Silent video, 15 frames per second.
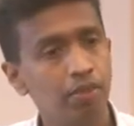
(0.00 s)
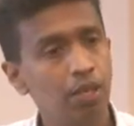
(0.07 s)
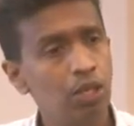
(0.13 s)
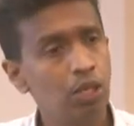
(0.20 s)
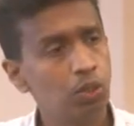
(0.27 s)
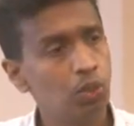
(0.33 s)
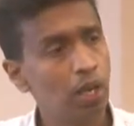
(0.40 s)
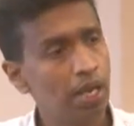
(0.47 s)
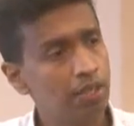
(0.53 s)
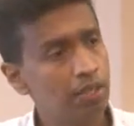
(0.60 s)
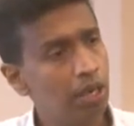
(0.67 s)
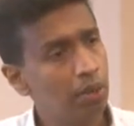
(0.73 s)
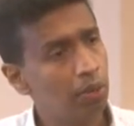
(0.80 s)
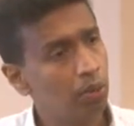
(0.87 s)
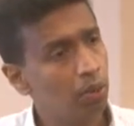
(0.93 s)
So as
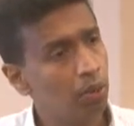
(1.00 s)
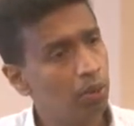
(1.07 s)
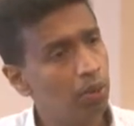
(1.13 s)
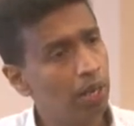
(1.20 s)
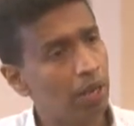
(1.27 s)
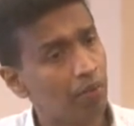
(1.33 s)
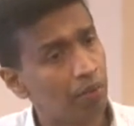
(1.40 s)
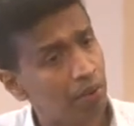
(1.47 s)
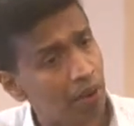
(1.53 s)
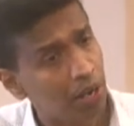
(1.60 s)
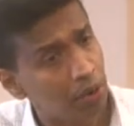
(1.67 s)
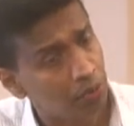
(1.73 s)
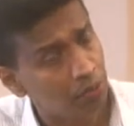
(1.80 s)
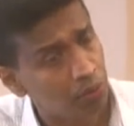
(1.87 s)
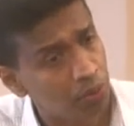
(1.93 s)
I told you, every one
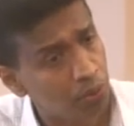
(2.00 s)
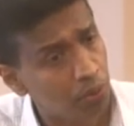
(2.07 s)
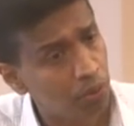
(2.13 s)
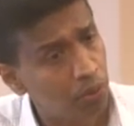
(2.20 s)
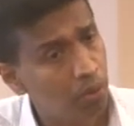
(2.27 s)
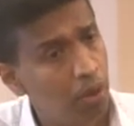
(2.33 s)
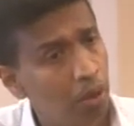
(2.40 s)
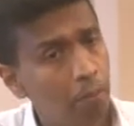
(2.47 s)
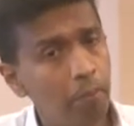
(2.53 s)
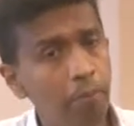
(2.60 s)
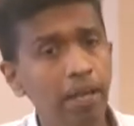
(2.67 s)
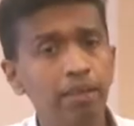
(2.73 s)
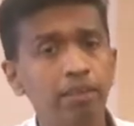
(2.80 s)
of you make